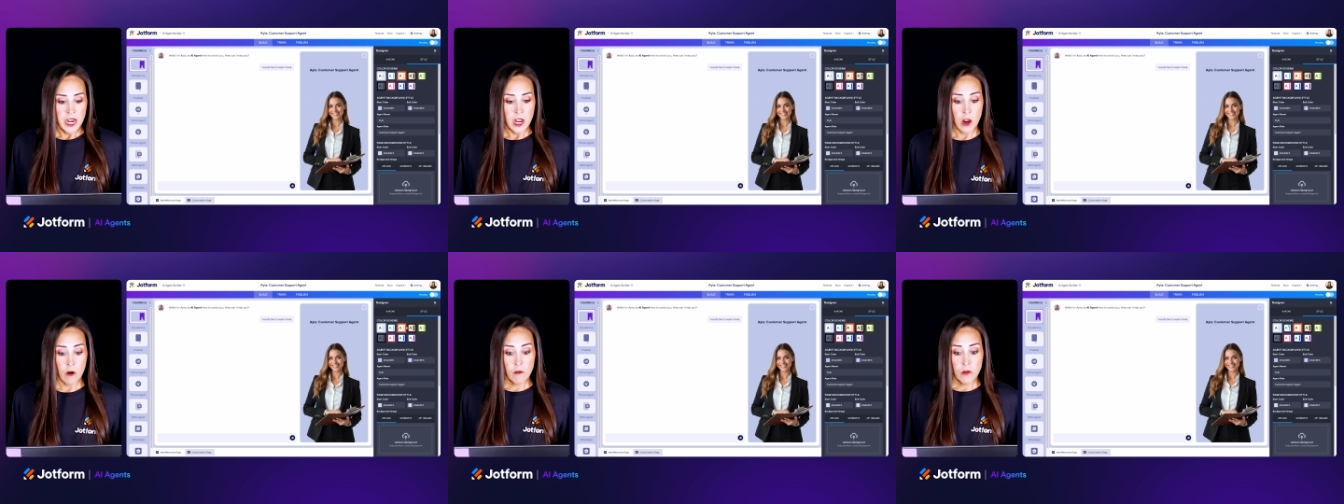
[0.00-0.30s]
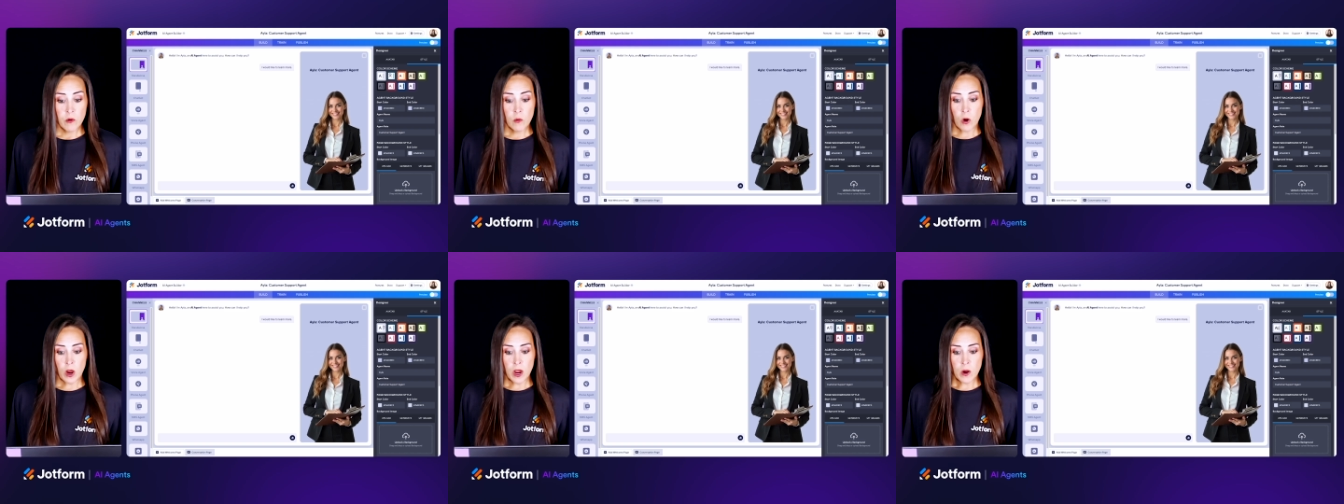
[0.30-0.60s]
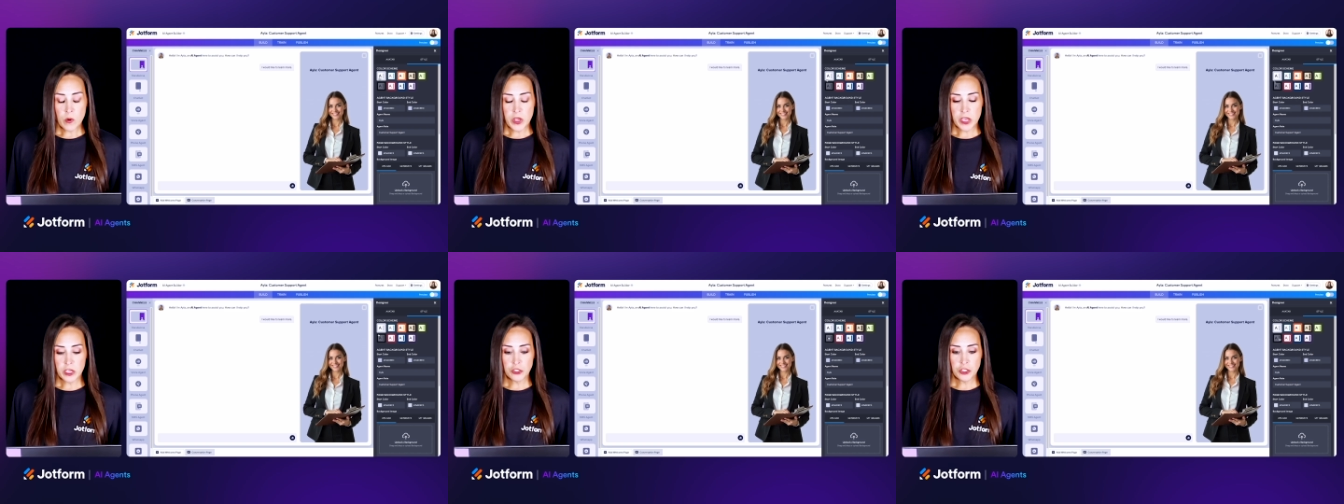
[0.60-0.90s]
Now if we
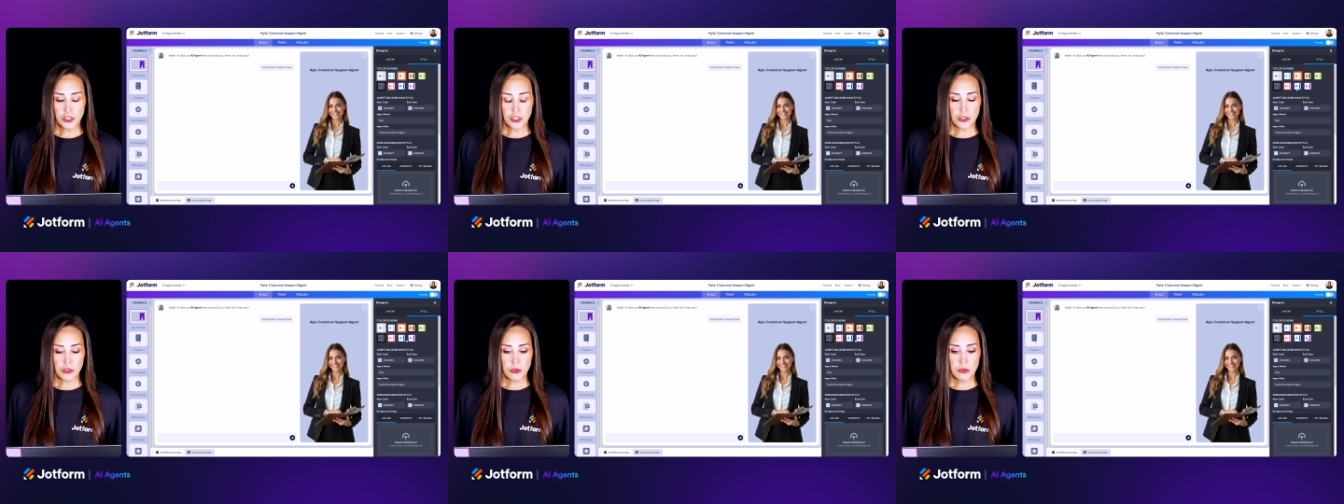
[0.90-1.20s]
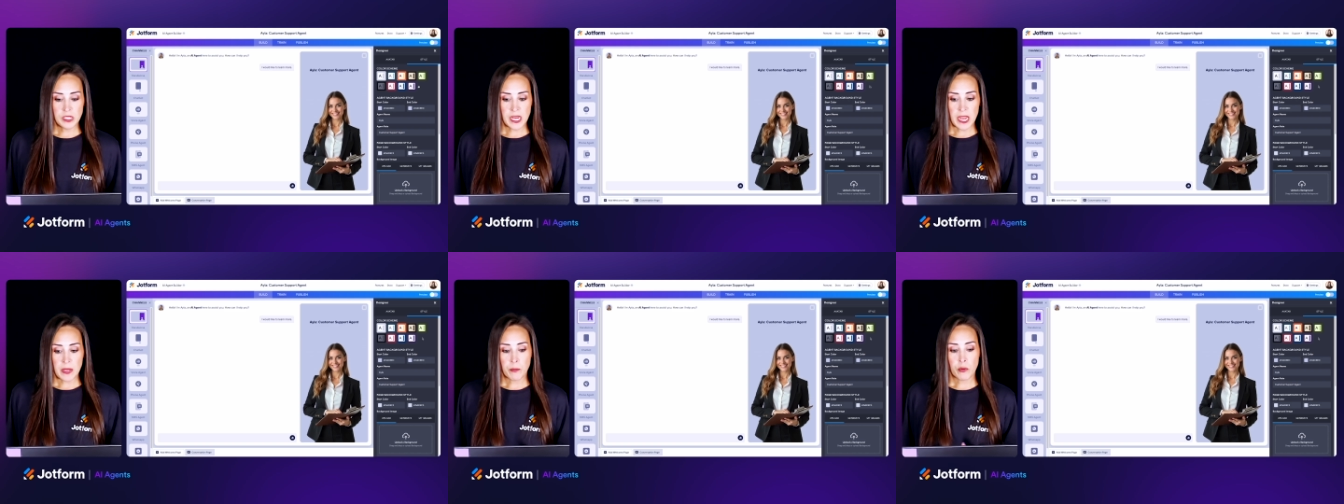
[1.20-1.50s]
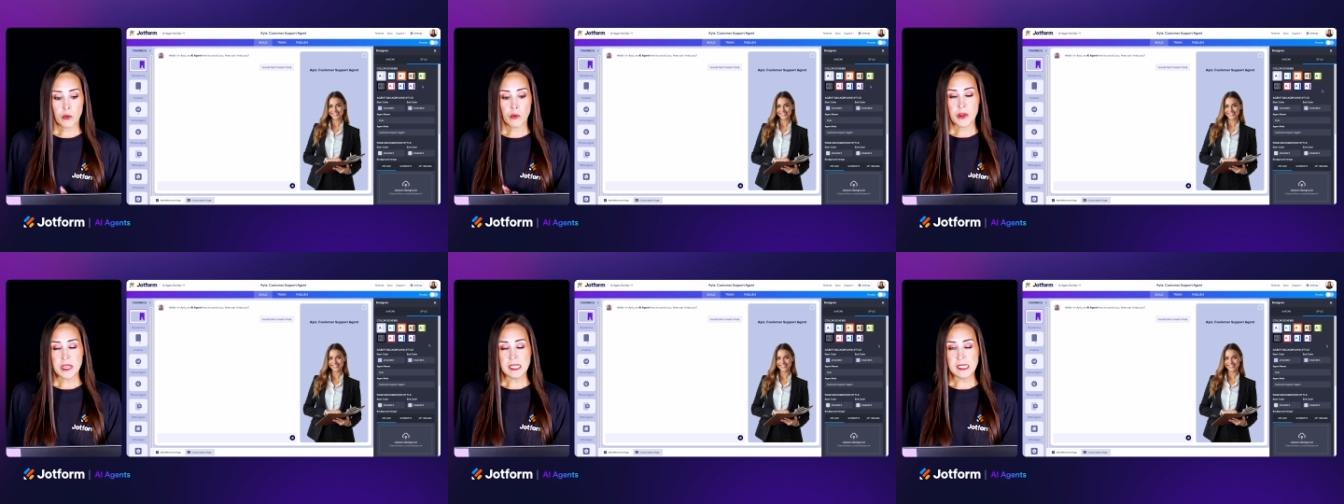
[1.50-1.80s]
want, we can choose
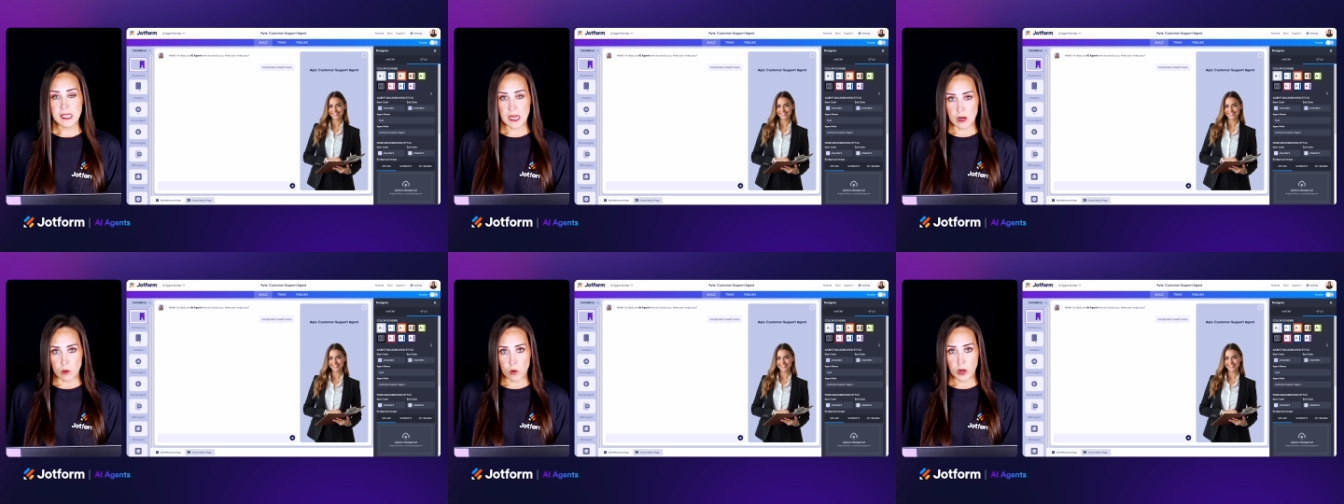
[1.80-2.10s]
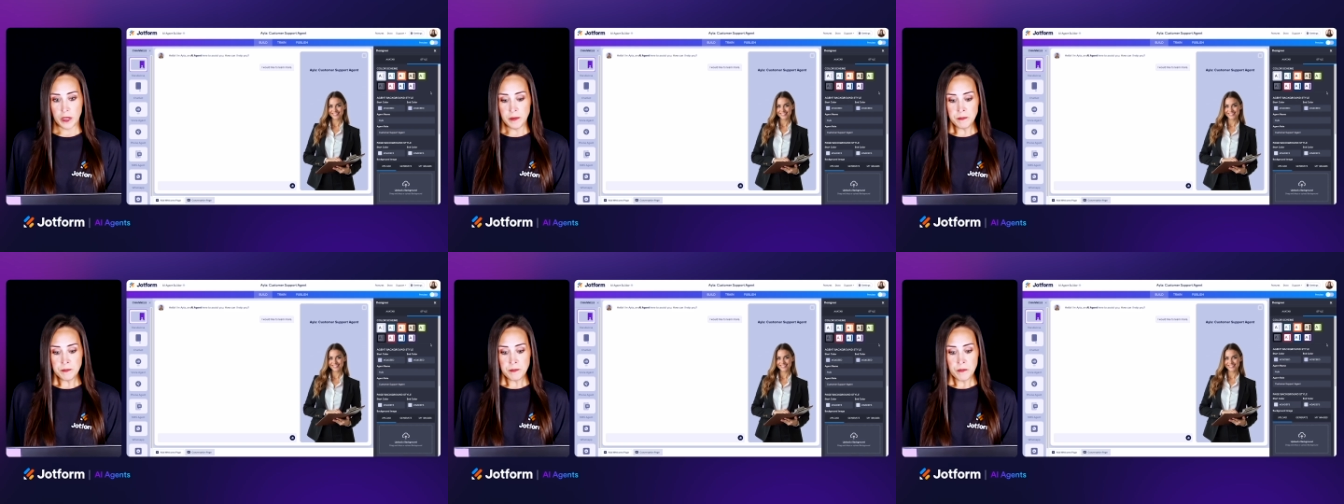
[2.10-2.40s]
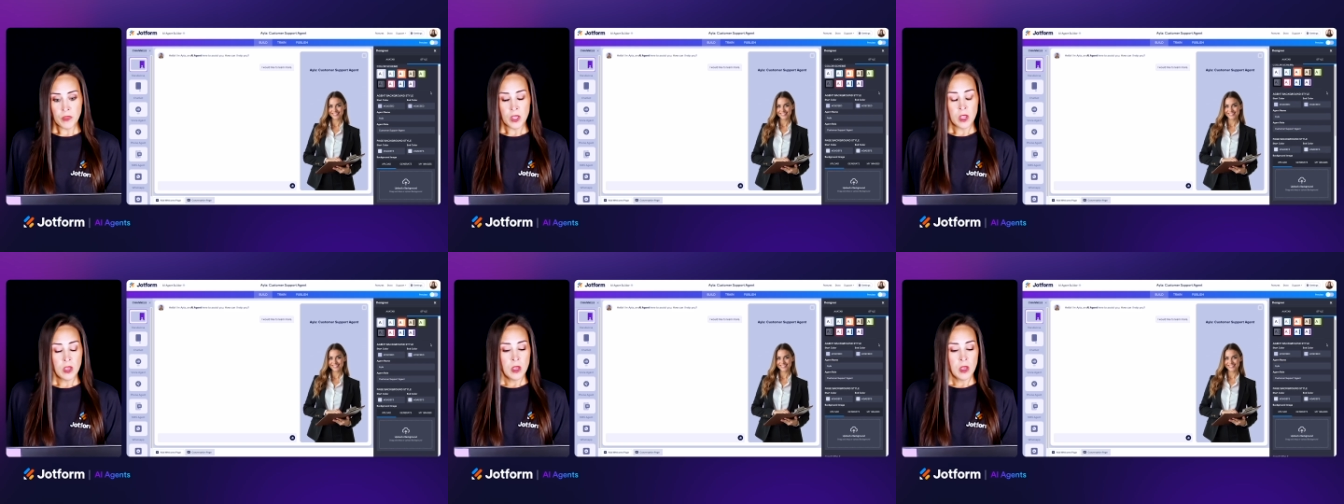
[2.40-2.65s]
a preset one